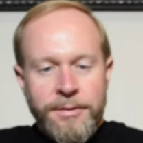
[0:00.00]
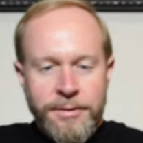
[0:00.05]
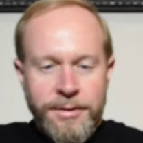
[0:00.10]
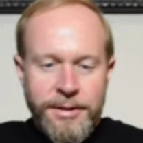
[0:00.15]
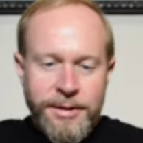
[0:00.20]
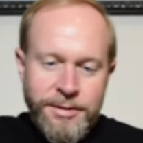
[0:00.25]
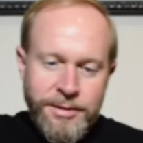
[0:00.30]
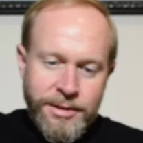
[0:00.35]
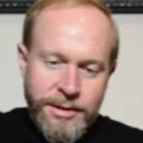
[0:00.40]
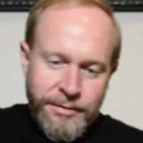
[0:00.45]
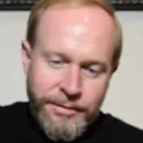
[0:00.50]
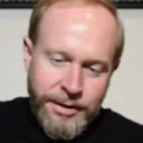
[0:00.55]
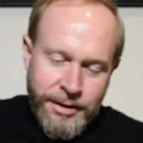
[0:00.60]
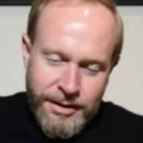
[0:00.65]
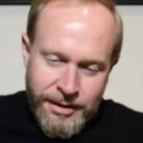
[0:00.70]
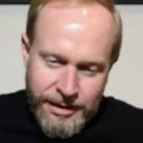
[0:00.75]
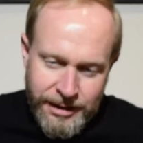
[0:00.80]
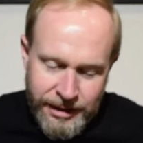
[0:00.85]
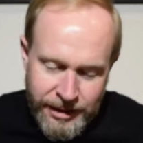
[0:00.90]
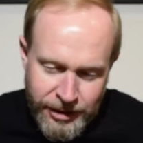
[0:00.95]
Let's see if I
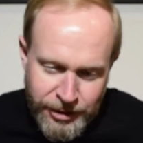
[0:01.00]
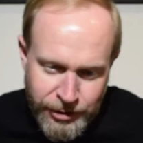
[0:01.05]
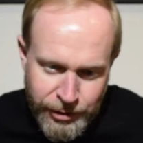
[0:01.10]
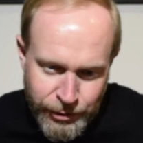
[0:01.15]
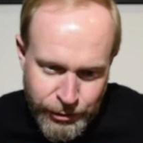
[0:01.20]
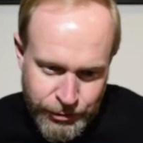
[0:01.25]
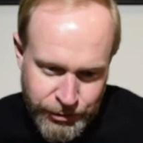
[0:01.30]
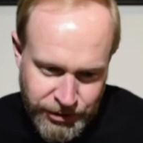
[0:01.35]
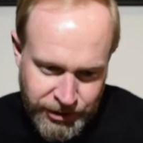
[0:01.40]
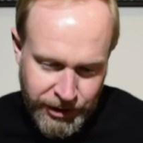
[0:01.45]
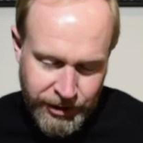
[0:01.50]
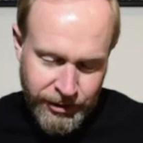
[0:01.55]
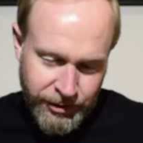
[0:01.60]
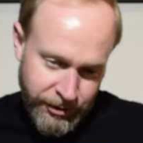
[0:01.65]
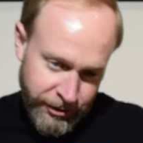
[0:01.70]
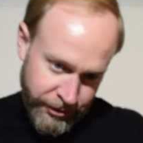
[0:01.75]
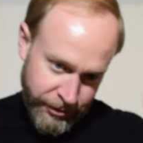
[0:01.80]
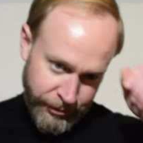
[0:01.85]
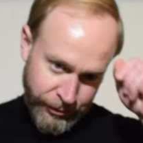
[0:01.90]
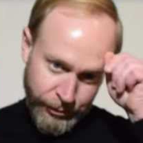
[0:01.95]
can get a nose on
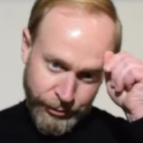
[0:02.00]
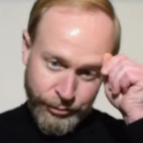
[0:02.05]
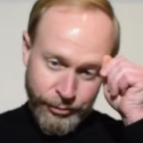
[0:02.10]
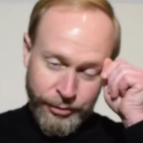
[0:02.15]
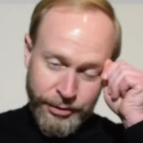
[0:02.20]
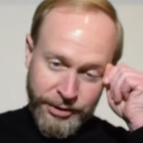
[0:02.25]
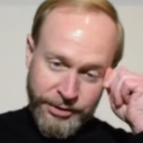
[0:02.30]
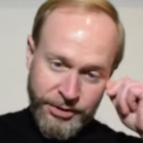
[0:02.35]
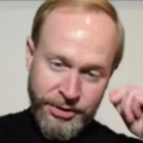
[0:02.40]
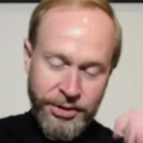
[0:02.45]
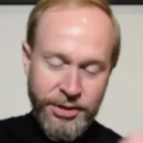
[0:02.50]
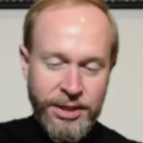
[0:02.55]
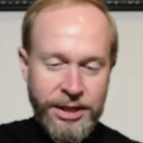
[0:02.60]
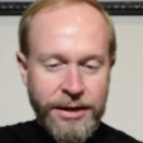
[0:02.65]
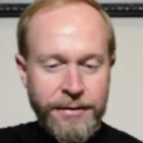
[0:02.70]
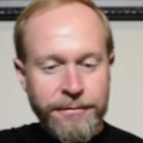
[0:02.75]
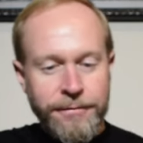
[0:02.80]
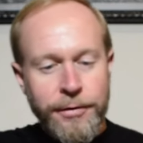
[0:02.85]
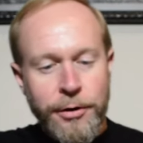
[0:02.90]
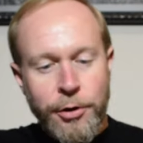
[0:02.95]
her through this
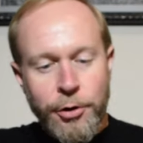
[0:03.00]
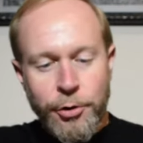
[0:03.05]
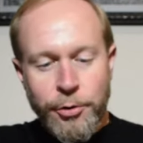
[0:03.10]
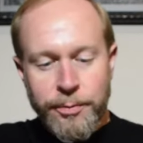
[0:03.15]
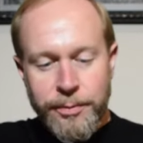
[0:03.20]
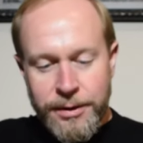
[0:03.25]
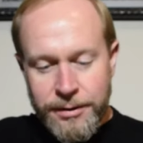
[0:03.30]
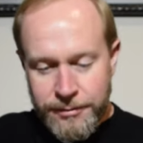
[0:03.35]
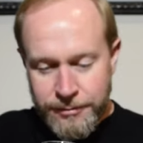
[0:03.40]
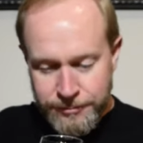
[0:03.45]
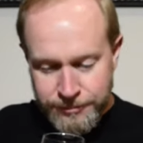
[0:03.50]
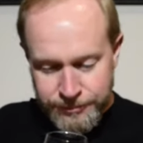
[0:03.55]
thick foam.